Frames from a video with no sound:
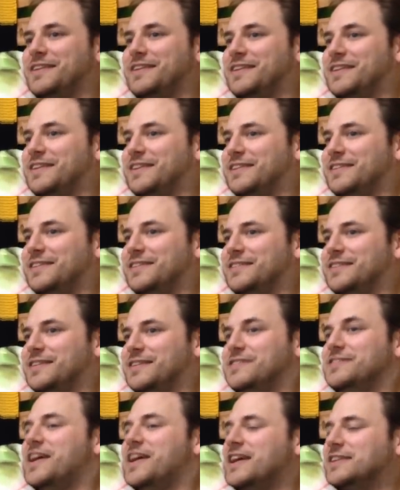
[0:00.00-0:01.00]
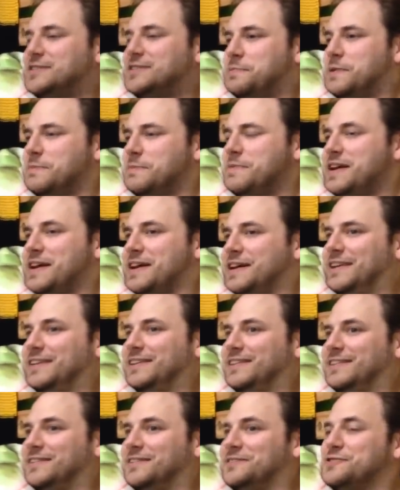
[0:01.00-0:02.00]
Uh, not not be mean. Not to be
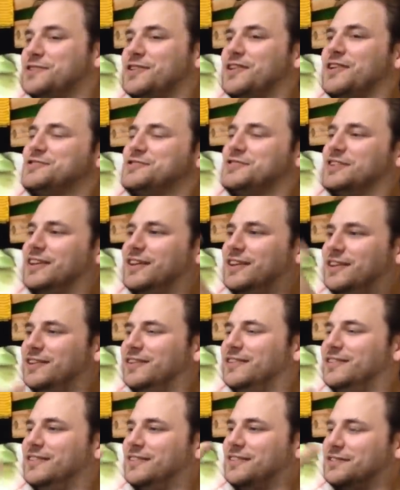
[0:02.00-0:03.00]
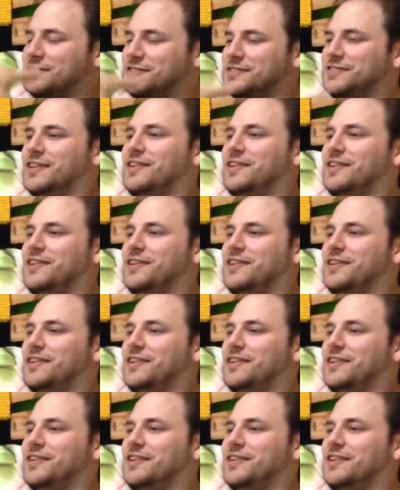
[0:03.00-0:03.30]
mean. Right. So there's a little there's a